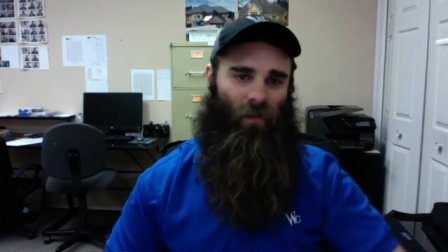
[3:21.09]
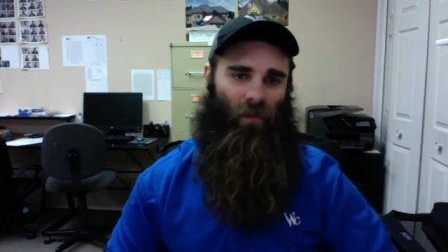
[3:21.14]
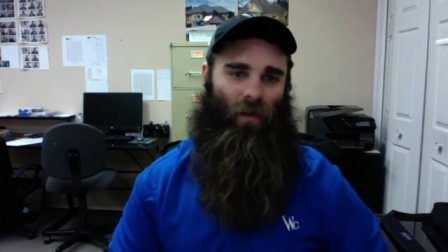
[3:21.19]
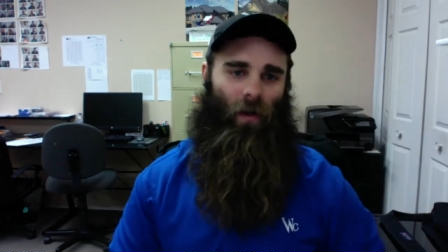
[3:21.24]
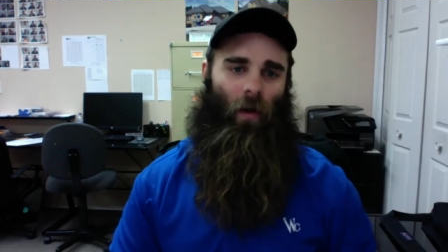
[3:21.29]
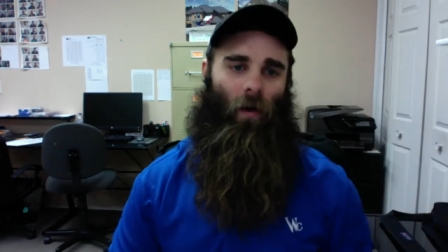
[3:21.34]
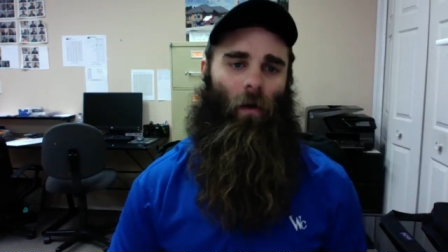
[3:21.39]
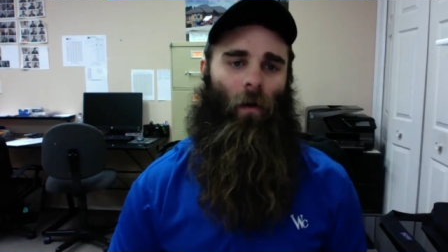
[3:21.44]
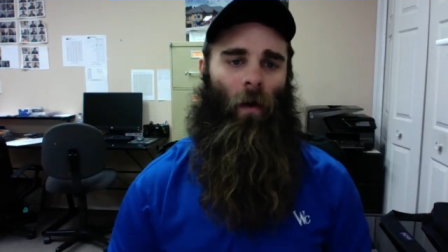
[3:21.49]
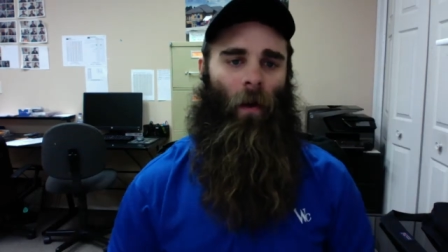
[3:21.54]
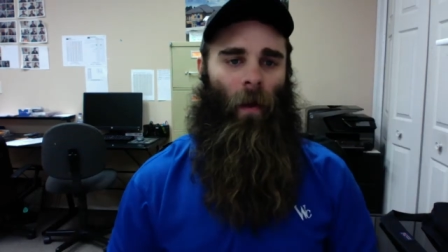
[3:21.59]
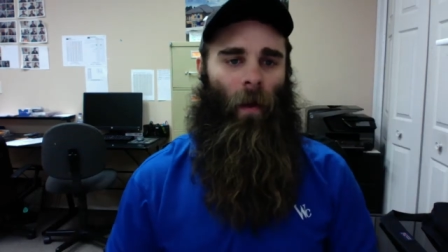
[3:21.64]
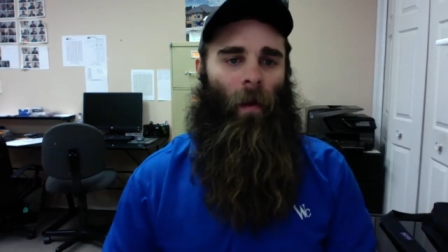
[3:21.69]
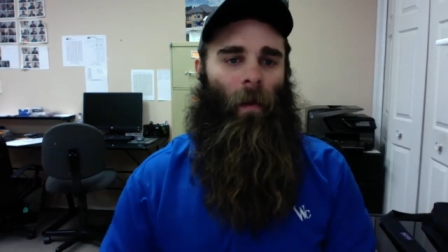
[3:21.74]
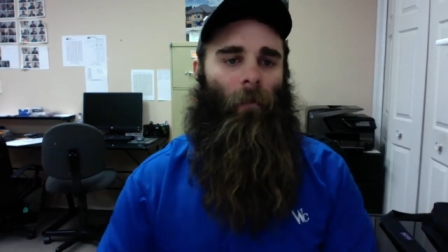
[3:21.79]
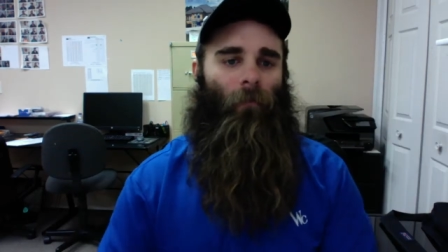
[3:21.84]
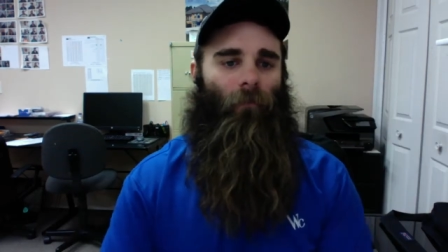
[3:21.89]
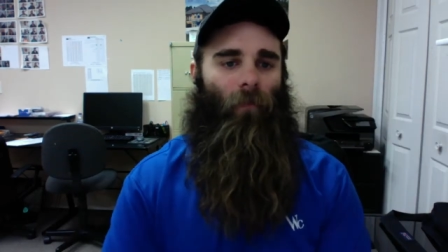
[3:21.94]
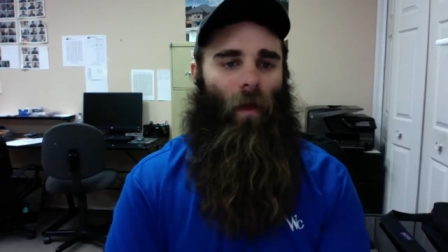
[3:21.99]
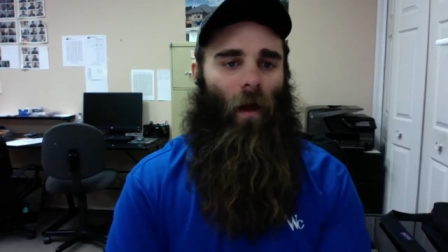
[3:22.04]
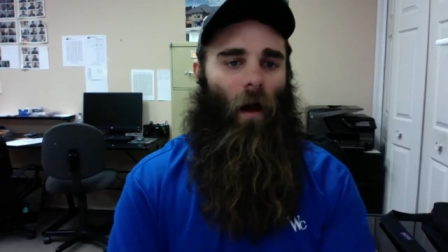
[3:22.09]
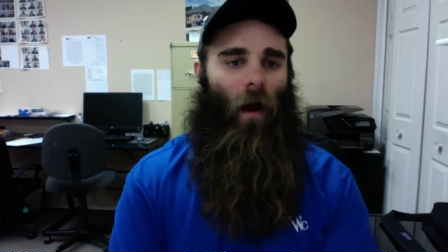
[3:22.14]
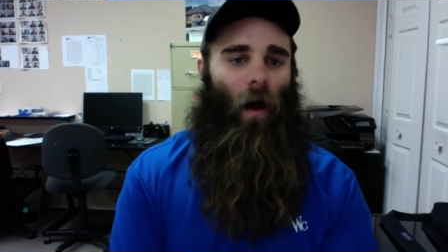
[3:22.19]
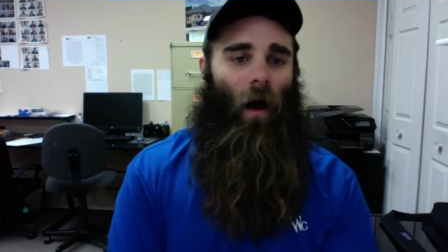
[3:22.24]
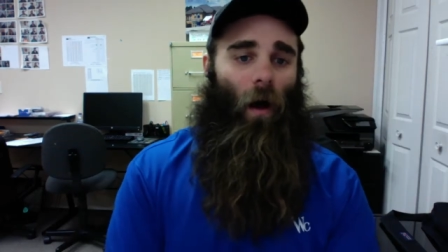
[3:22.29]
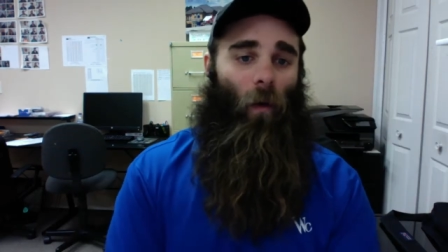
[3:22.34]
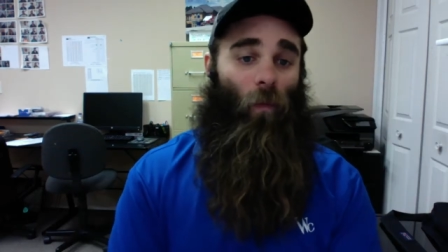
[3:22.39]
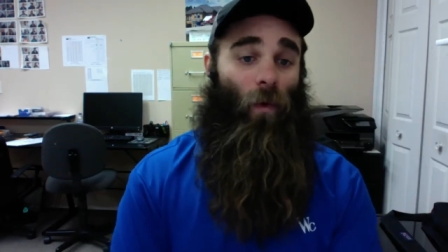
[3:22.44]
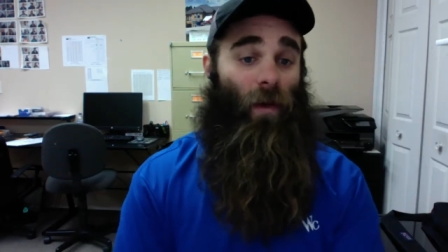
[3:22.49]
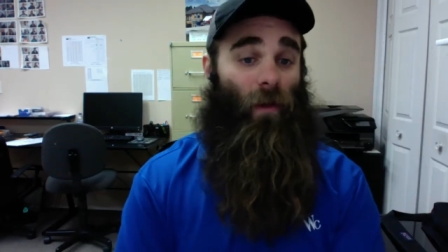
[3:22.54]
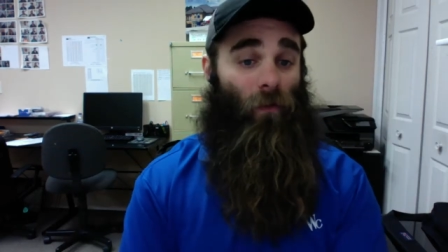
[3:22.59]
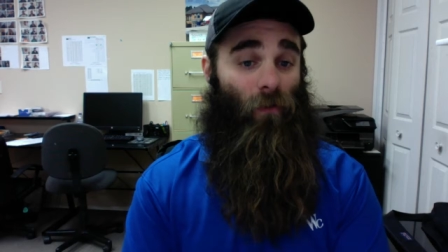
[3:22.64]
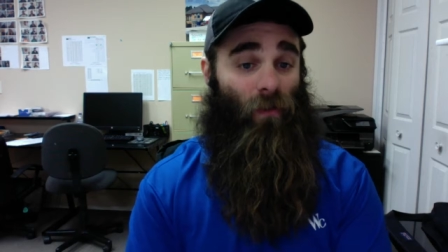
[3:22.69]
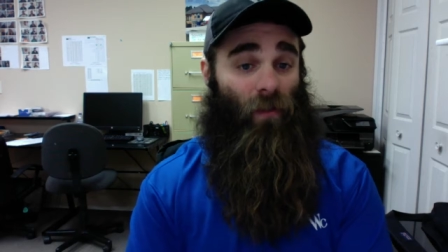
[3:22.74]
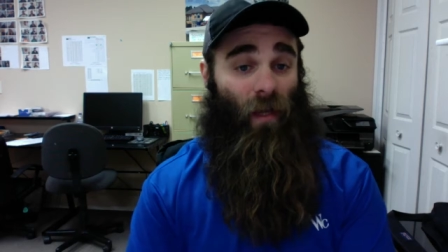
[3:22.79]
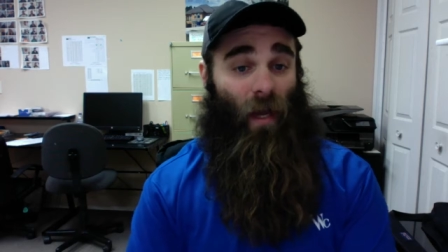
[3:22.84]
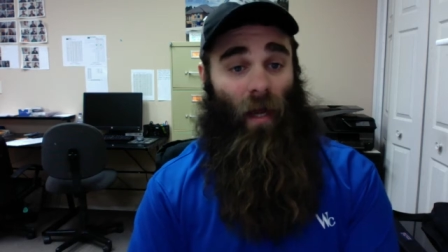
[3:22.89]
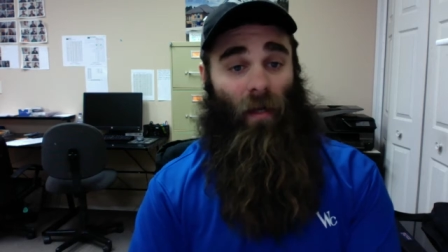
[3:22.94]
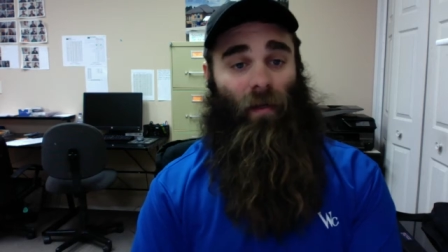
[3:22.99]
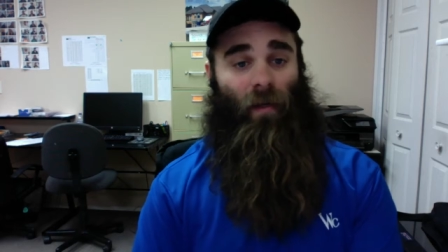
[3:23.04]
So we use
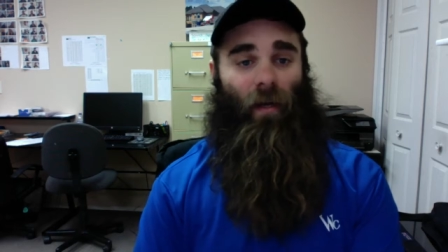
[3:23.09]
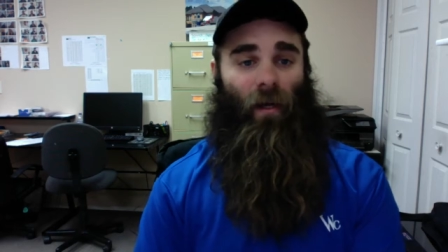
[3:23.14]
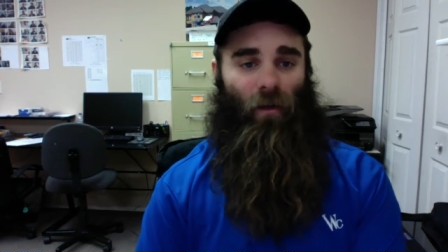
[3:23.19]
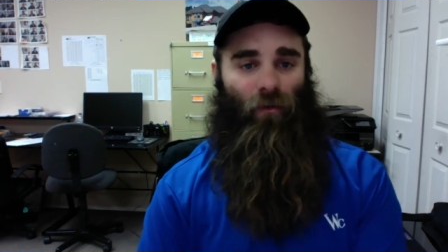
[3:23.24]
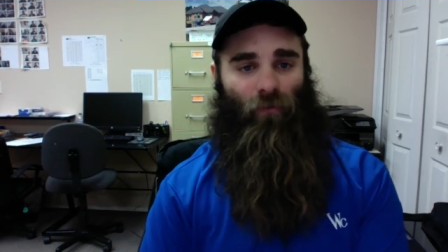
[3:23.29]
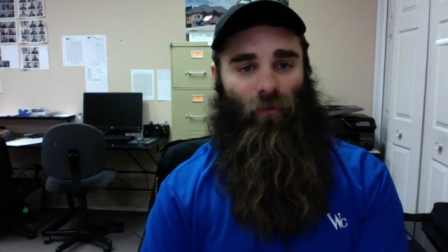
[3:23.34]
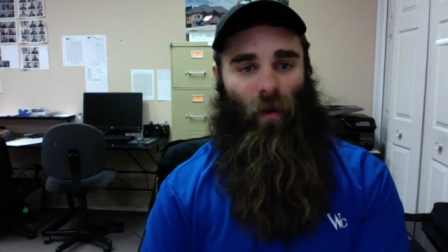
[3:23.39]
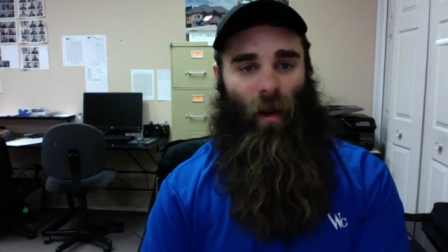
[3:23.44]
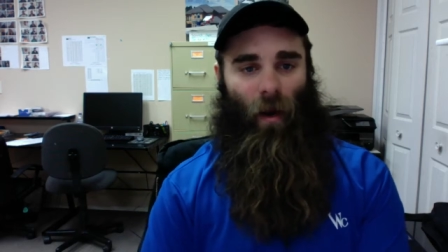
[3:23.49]
that to get